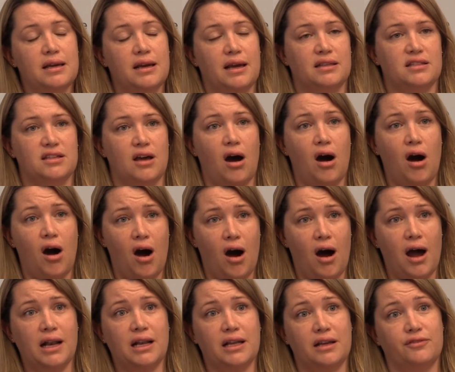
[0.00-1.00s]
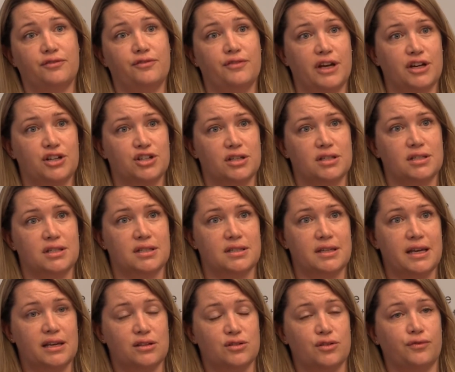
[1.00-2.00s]
It's a highly infectious
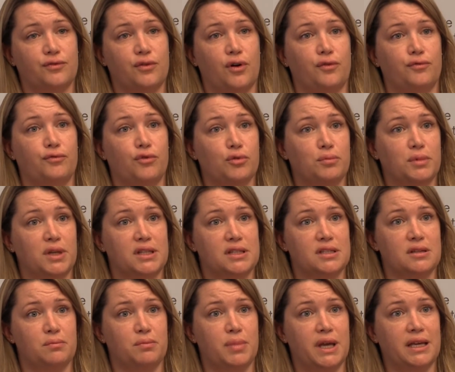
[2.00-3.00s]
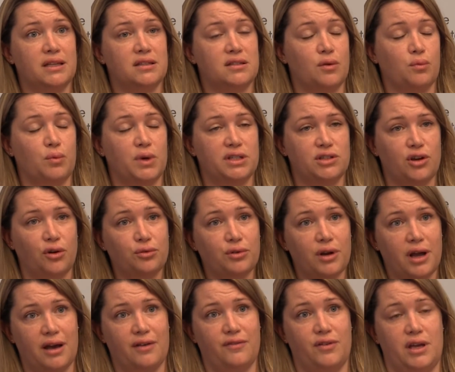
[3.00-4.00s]
disease of ruminants and pigs that we don't
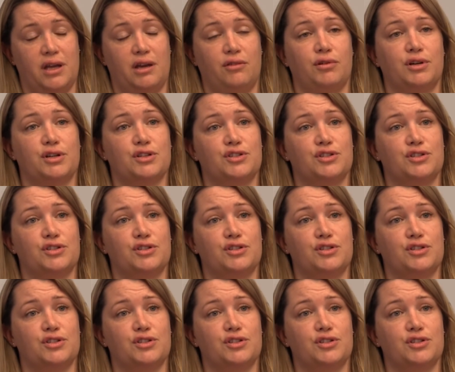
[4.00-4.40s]
have here in